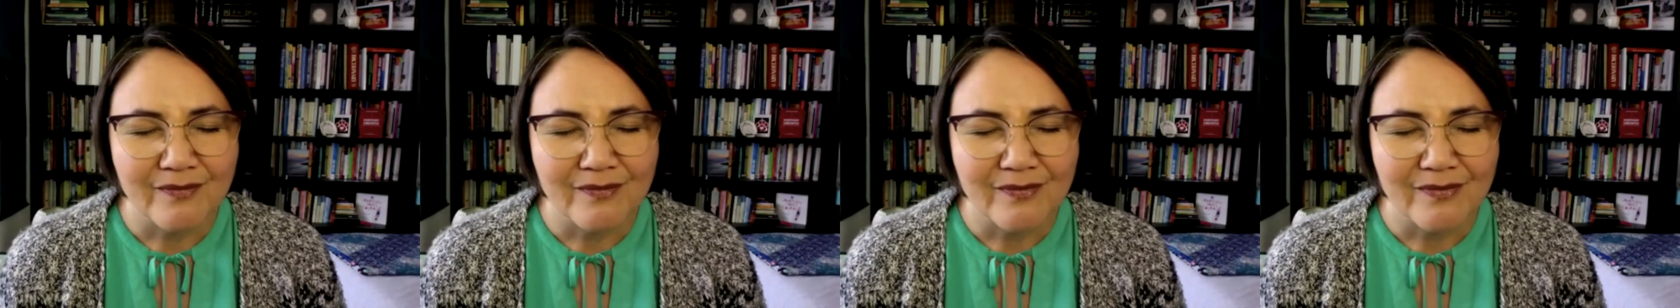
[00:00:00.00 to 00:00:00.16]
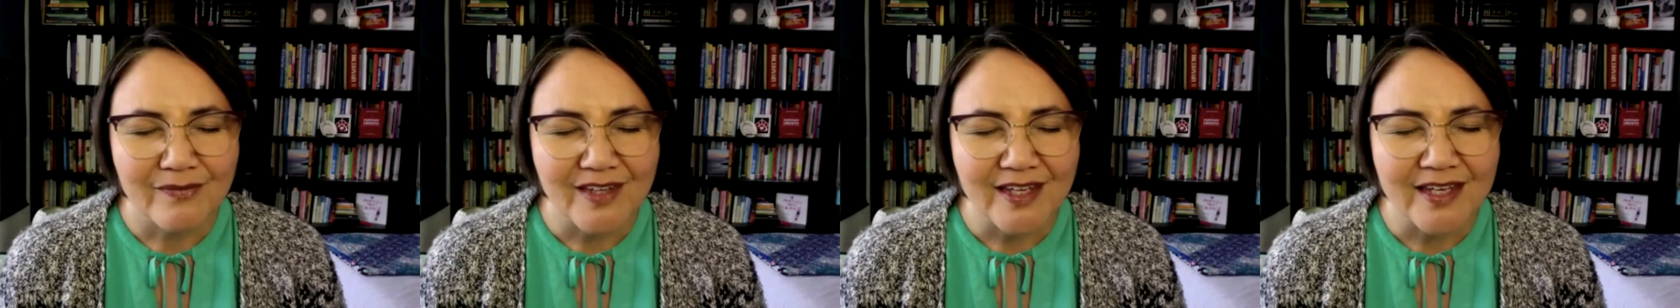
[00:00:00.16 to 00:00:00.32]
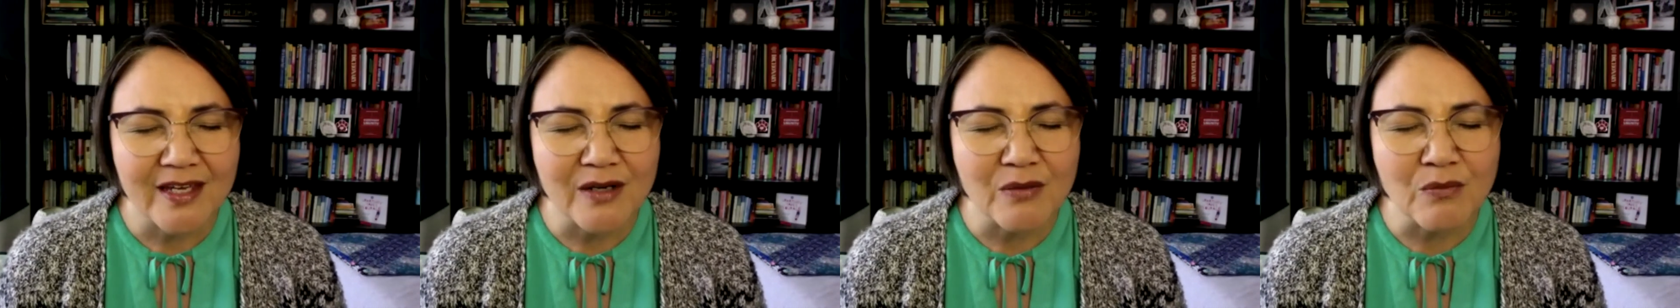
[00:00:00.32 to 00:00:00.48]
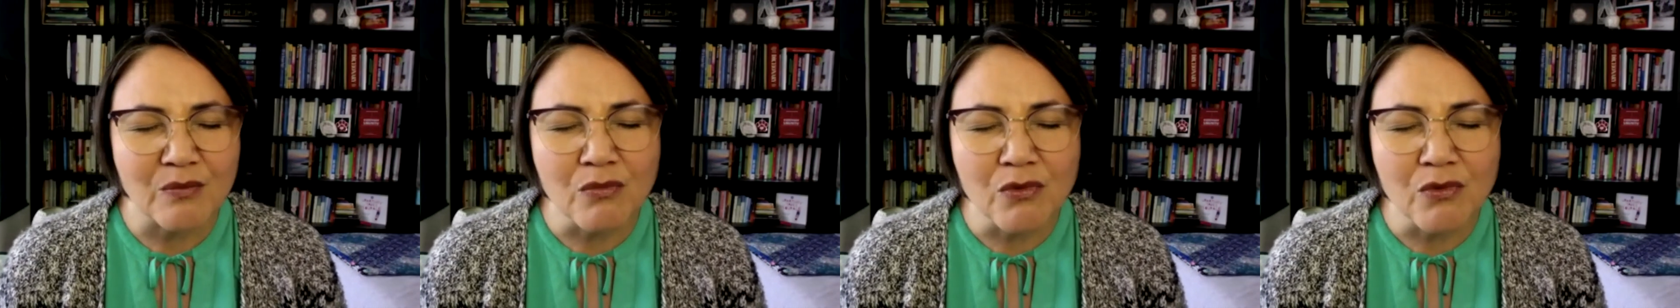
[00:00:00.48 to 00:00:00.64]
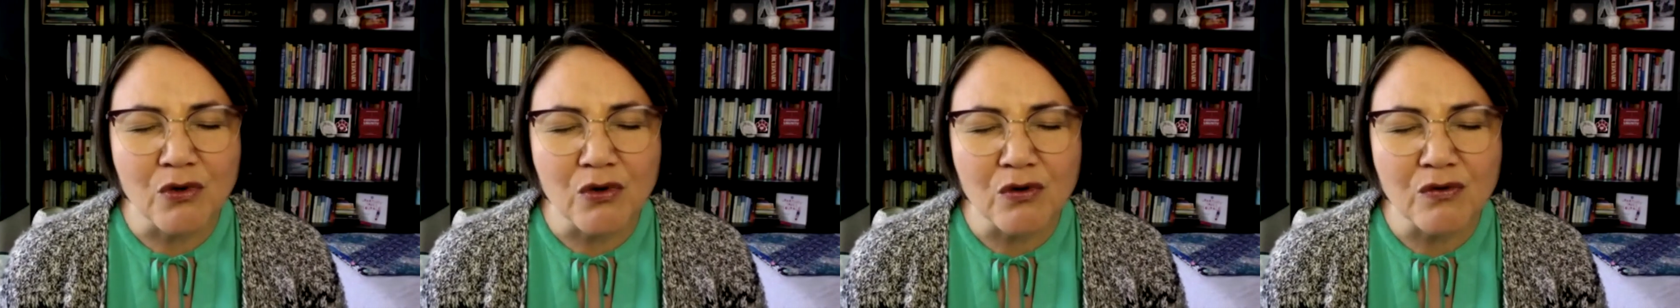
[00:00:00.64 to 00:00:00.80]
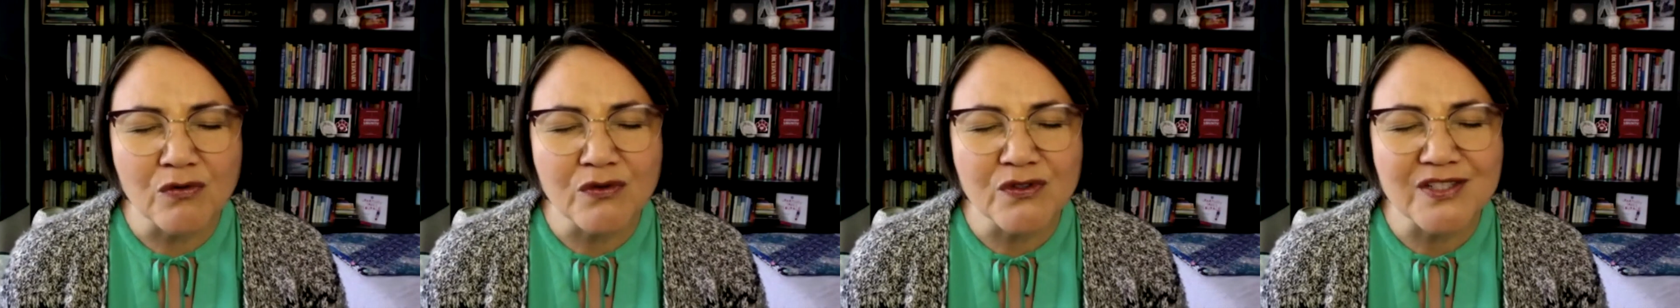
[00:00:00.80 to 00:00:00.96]
It
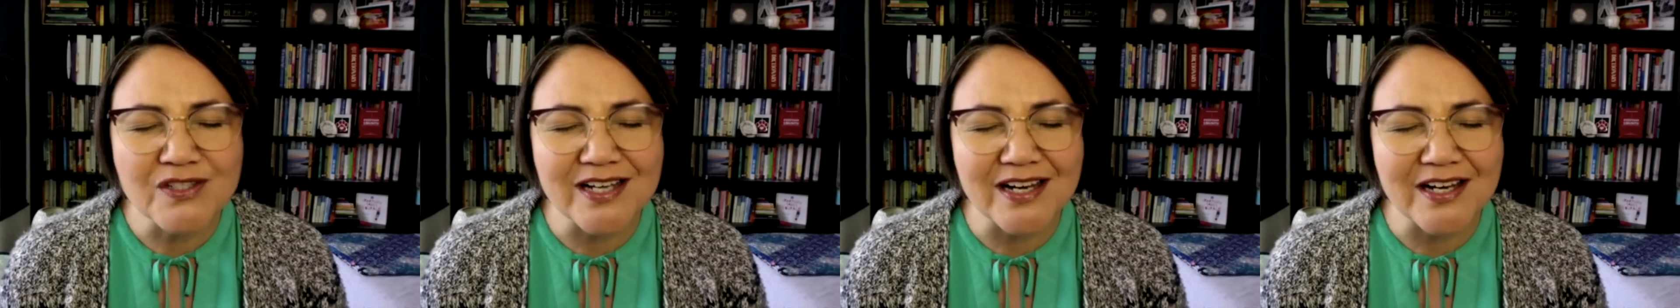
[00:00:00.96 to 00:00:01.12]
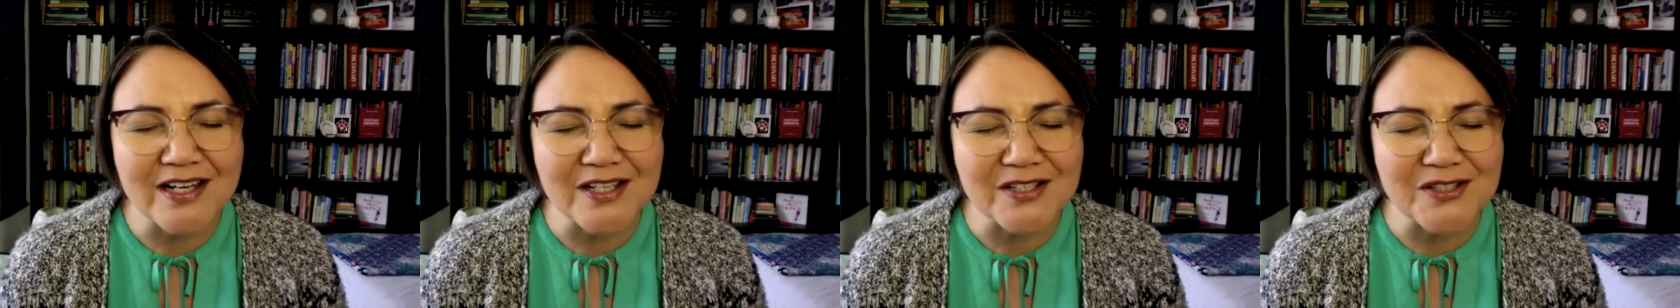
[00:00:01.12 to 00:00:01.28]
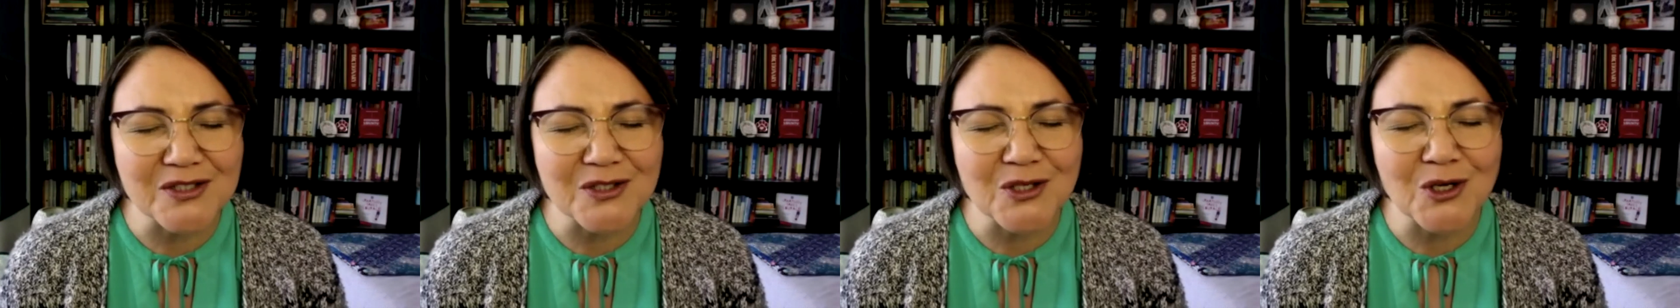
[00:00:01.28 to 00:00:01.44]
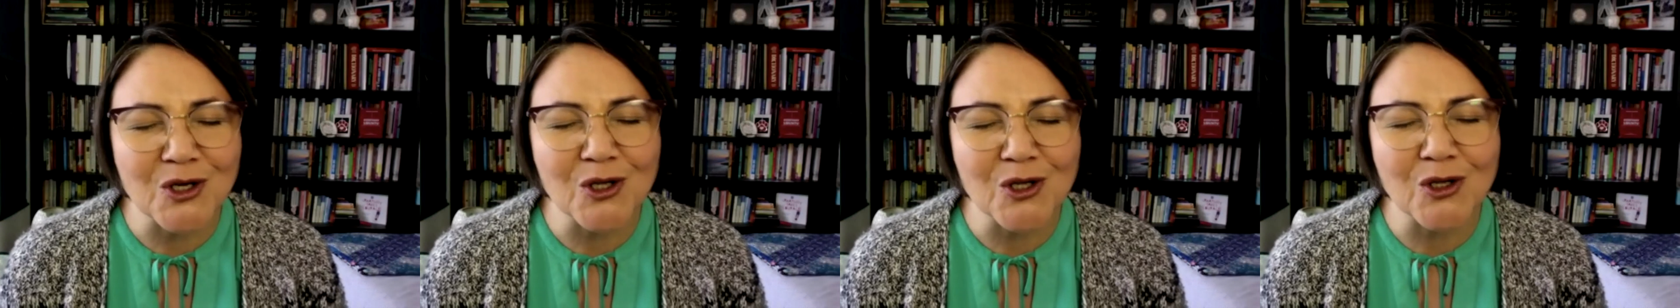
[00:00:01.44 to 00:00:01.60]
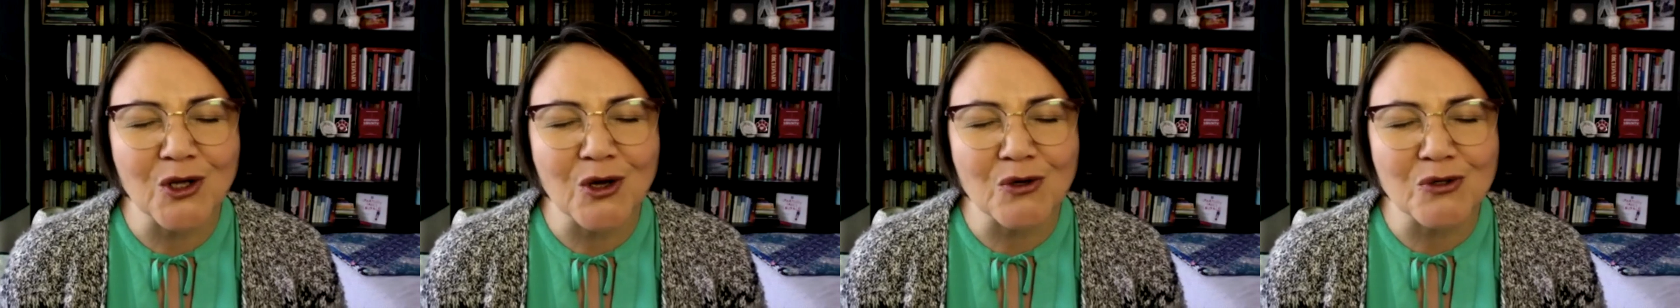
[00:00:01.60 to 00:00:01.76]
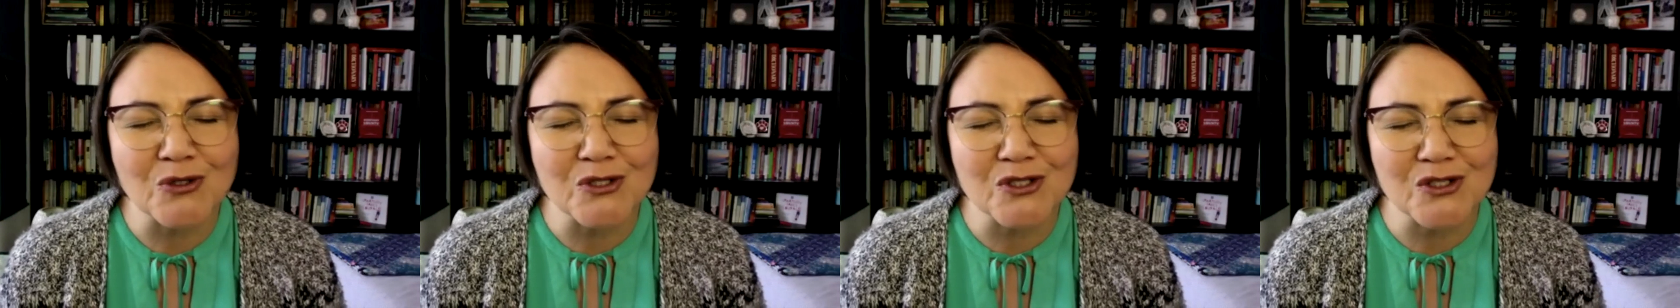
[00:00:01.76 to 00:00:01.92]
moves us
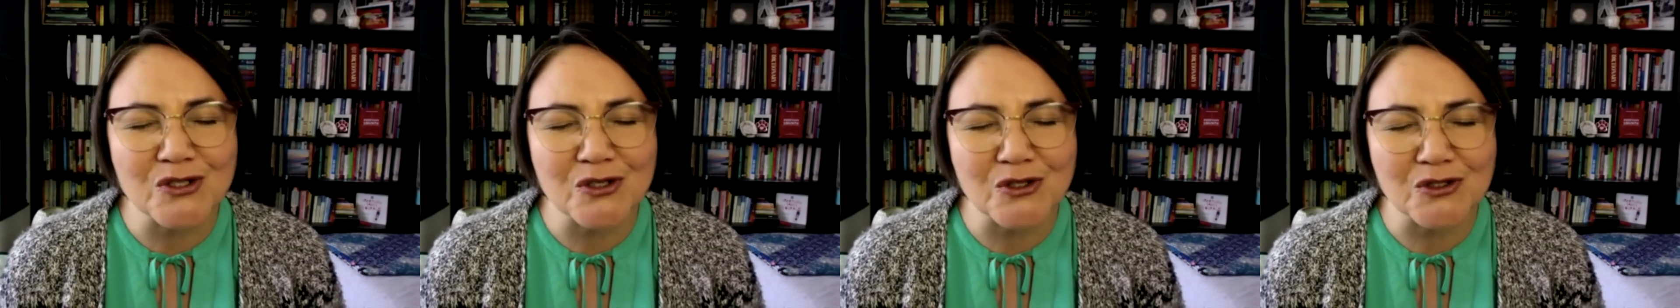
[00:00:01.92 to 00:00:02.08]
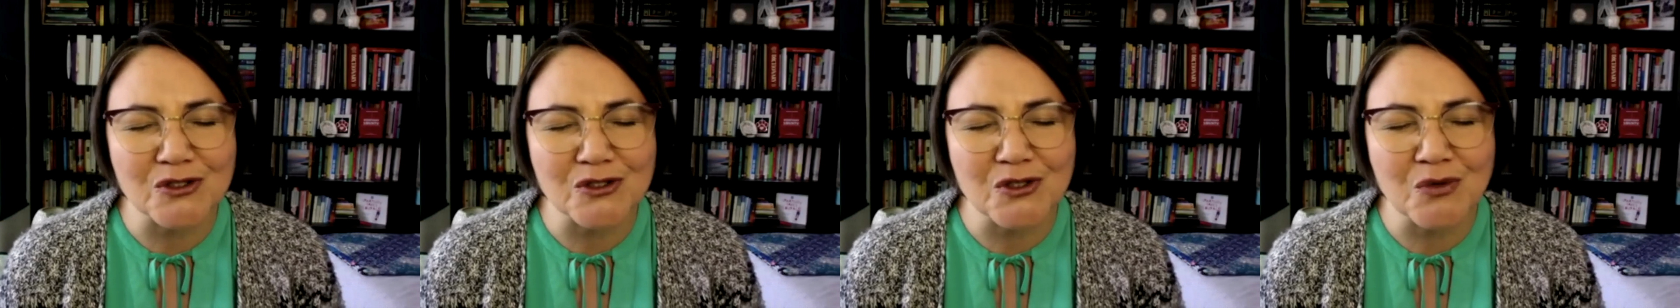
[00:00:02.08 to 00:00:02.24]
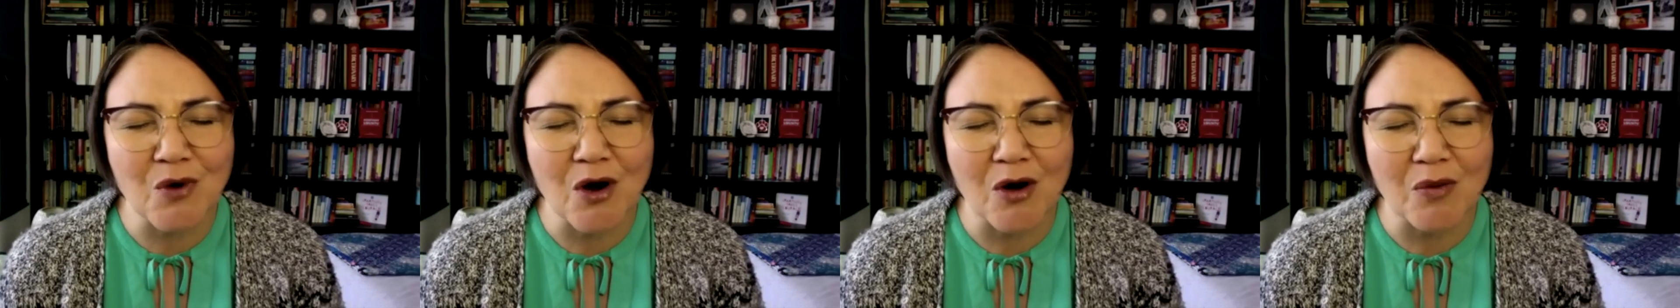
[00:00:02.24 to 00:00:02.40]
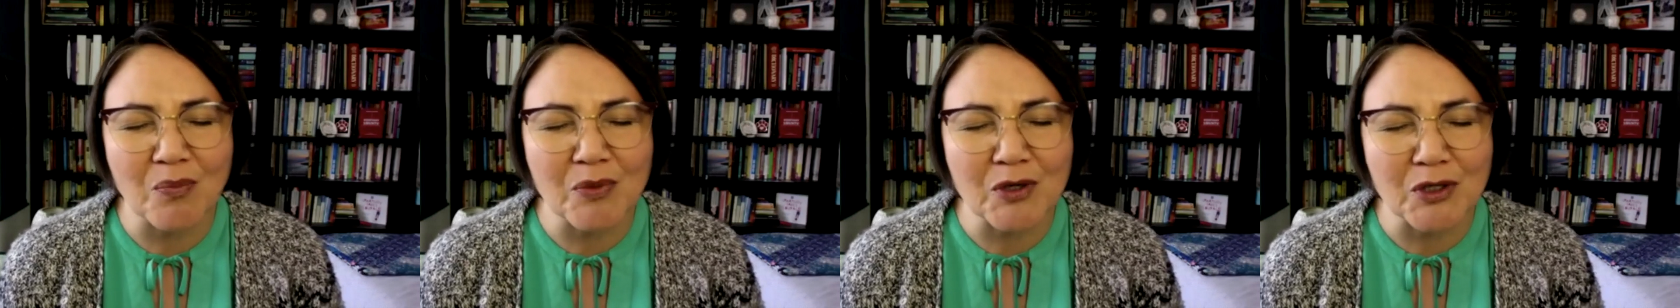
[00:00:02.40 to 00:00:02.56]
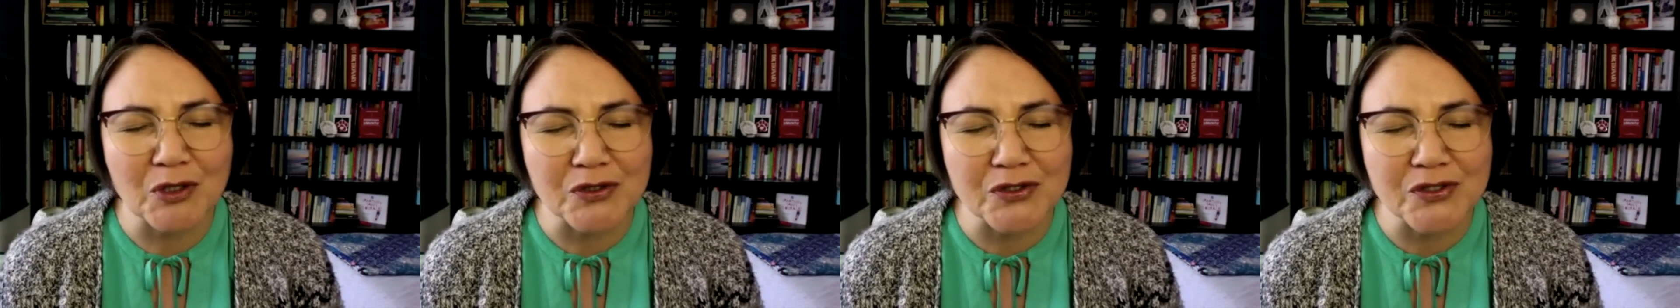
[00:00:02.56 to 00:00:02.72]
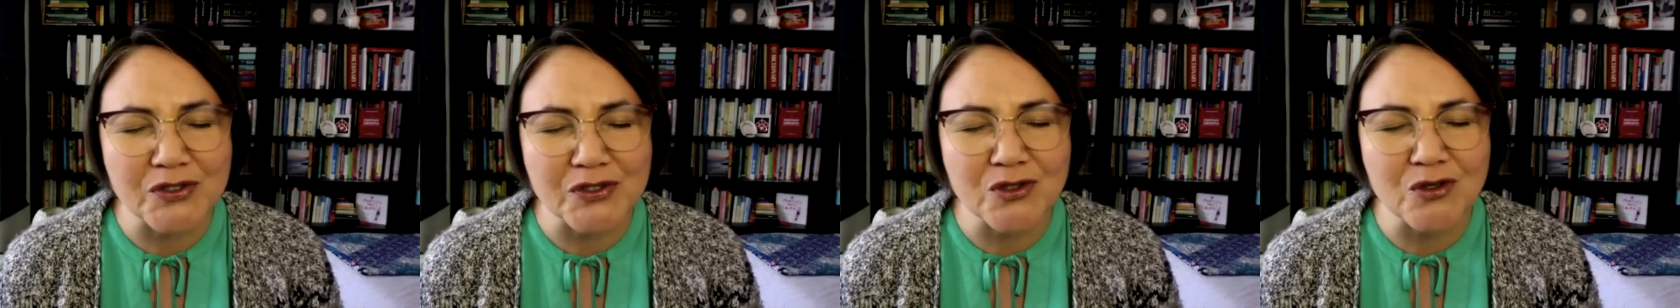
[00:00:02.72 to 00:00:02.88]
closer to our
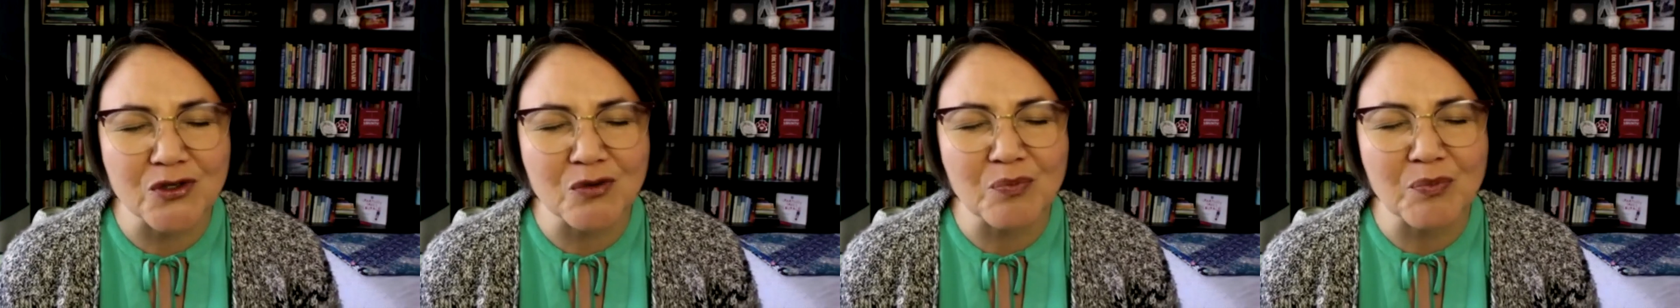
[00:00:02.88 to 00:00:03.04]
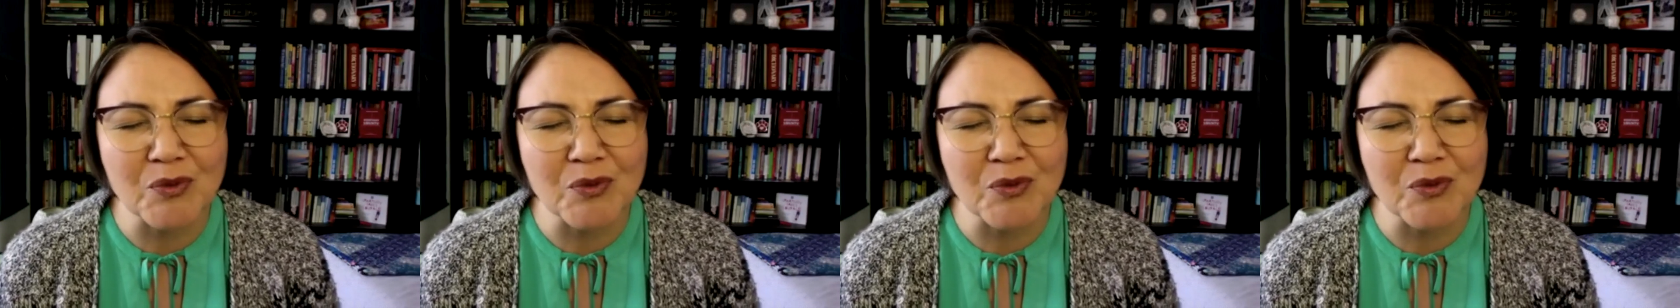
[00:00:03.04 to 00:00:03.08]
personal